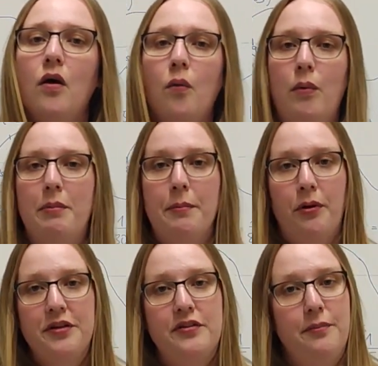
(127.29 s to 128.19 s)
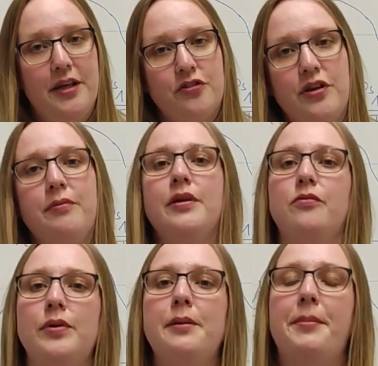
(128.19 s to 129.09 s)
where we plot the imaginary
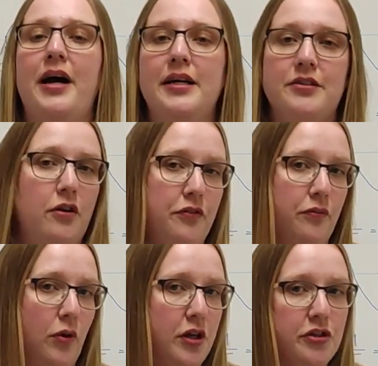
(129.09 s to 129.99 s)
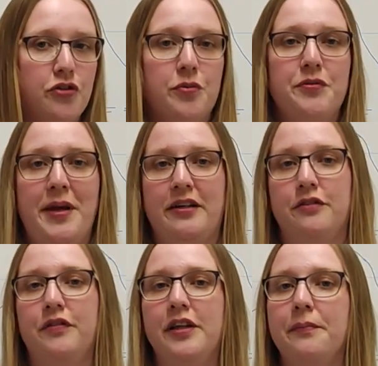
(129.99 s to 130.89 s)
and real parts of the voltage
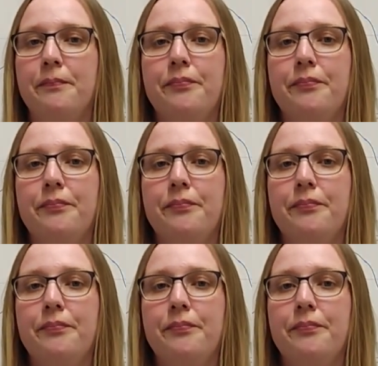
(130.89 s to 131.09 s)
respectively.